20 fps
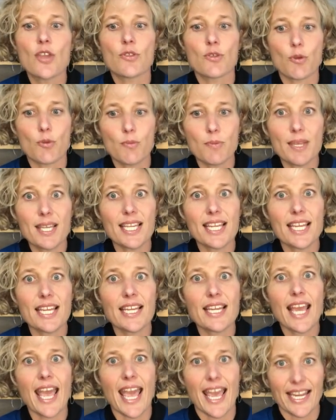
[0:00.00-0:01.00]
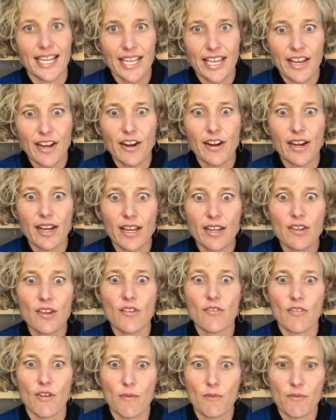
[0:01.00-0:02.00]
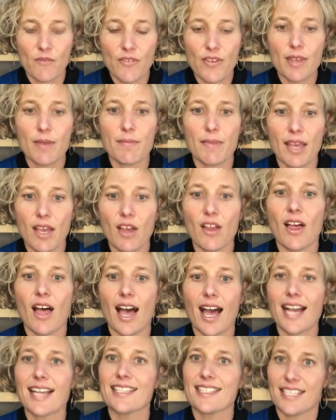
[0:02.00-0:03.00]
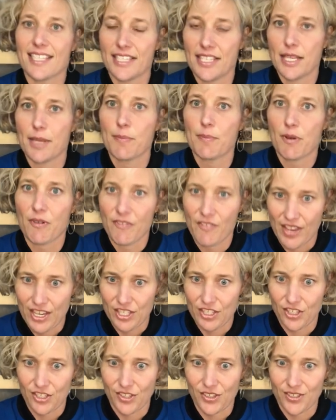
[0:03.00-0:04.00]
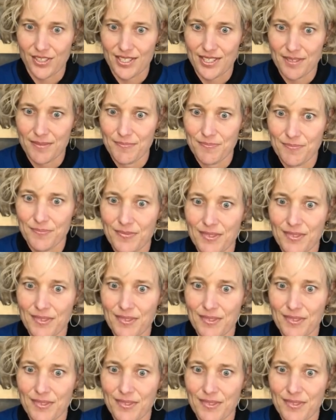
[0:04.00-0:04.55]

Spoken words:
through meeting and hearing from female ICT professionals.